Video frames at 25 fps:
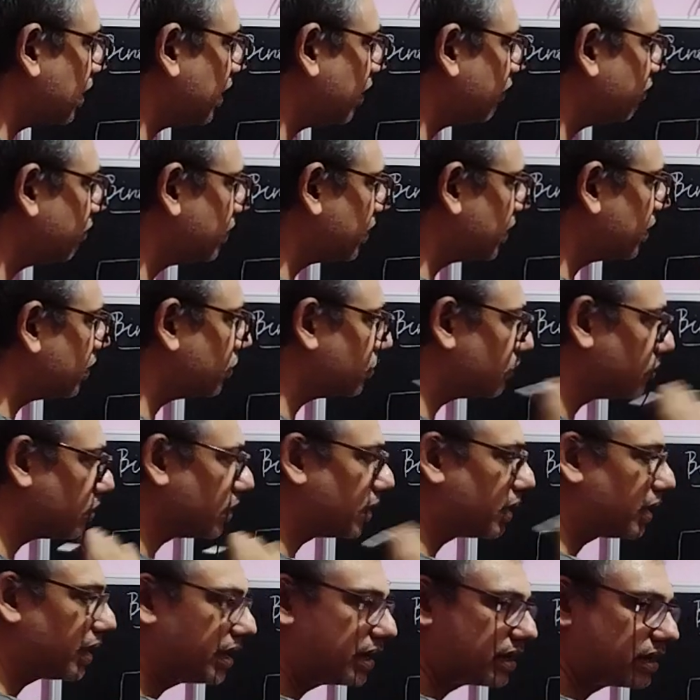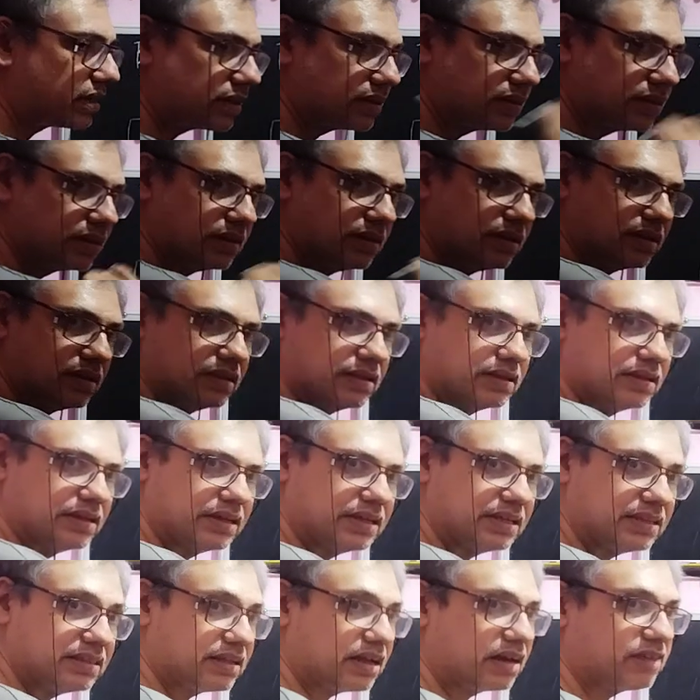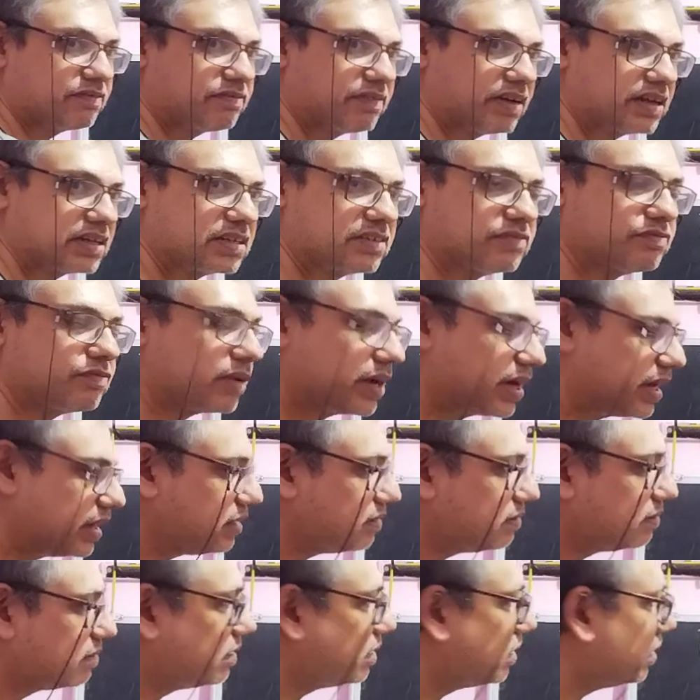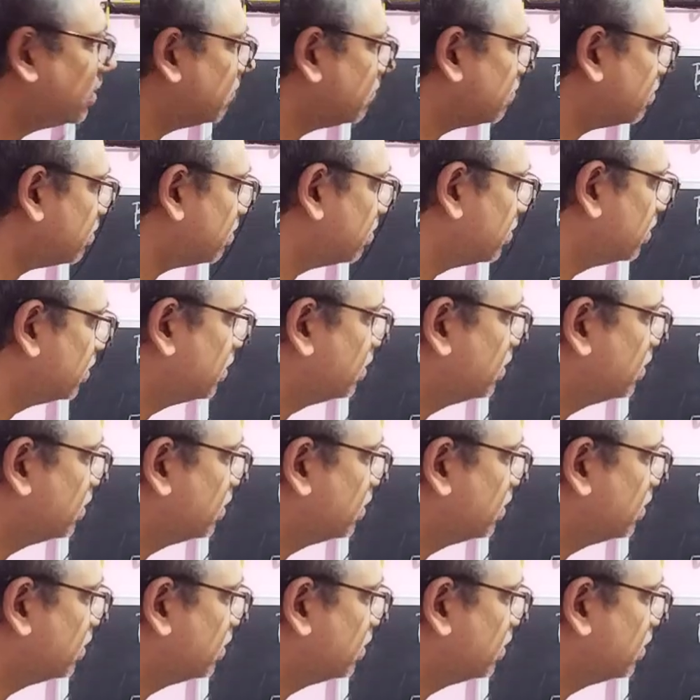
left and to the right. In that fashion, for any series,